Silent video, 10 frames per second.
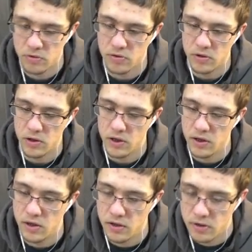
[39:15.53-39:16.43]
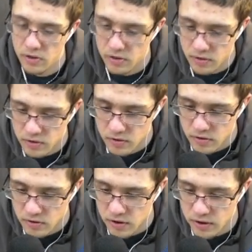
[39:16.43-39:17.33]
I
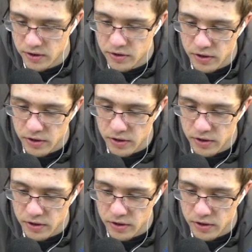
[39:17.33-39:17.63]
need the